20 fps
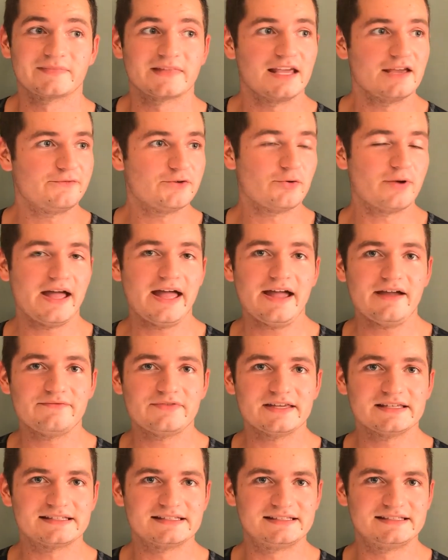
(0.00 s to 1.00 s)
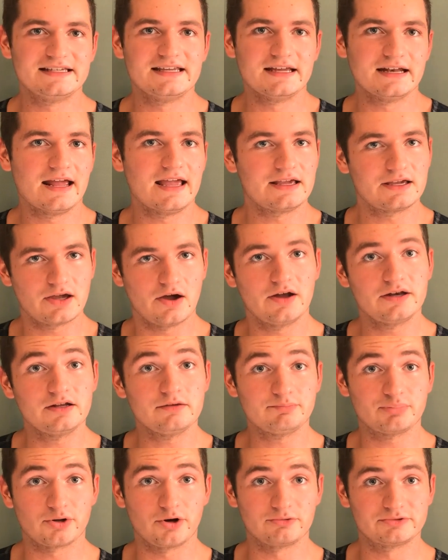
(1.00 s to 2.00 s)
If you have this DNA
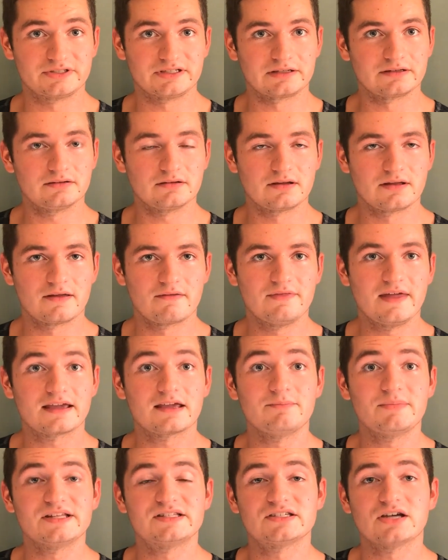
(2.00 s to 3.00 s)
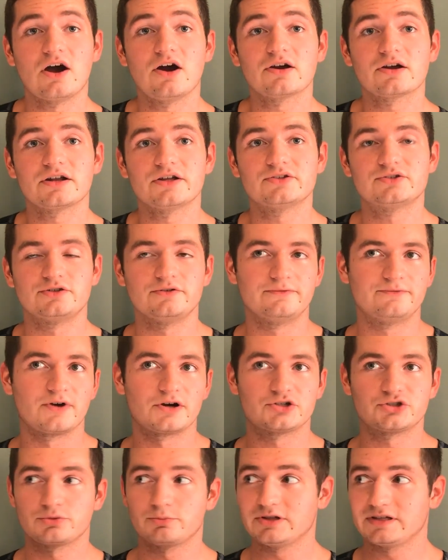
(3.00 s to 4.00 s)
cutting protein that can be targeted to
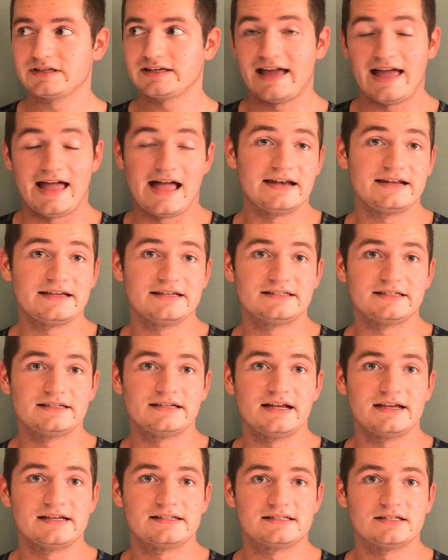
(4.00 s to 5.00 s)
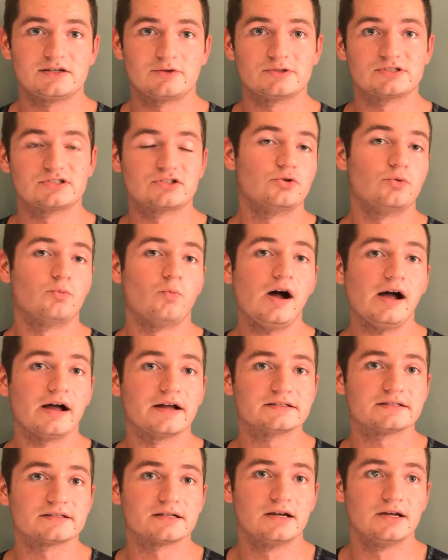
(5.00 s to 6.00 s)
virtually any DNA sequence you
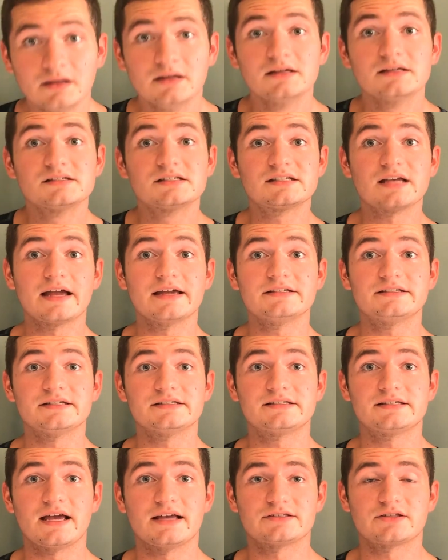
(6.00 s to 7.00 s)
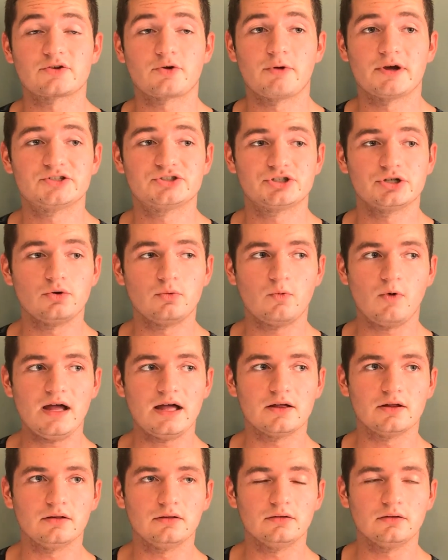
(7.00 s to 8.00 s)
want, scientists ask the question,
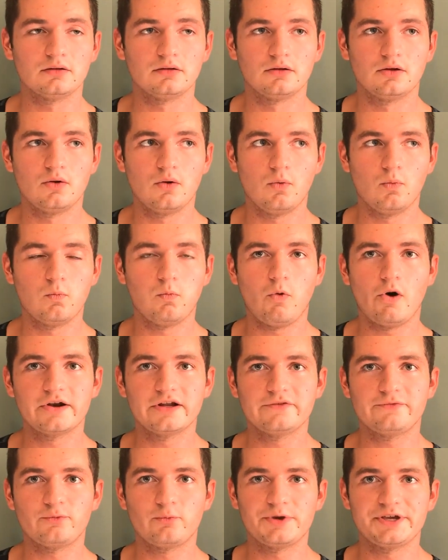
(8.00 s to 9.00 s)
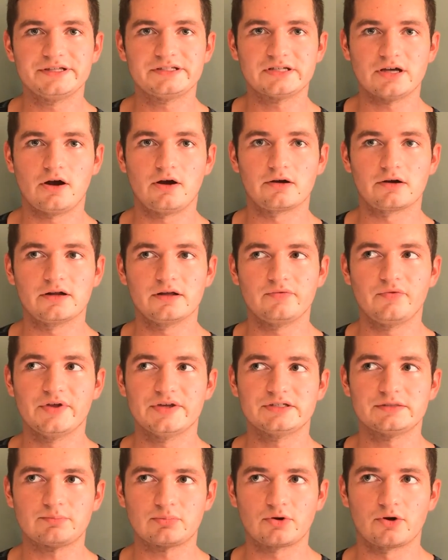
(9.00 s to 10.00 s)
well, what if we targeted
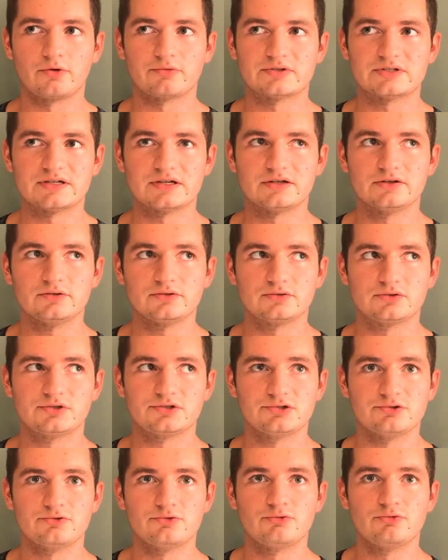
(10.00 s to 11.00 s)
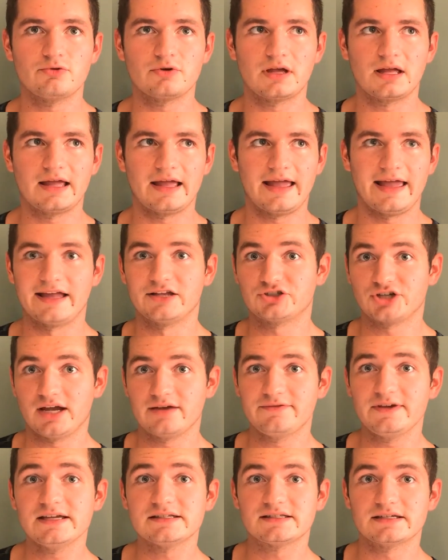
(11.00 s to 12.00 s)
this protein to
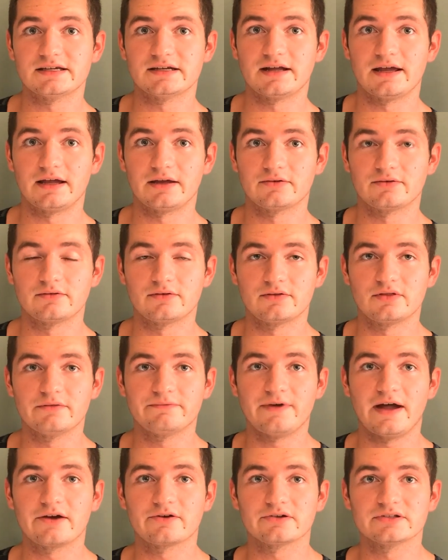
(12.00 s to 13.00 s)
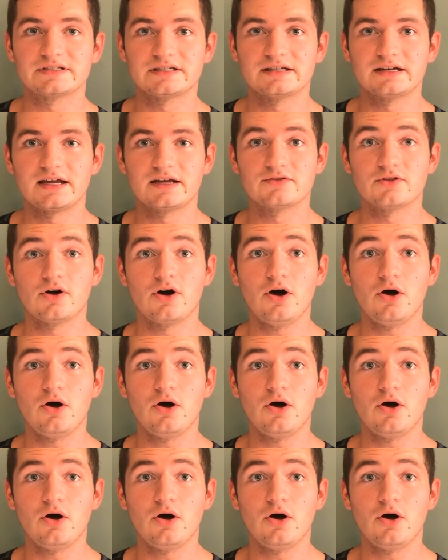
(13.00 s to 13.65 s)
HIV DNA, the viral DNA in the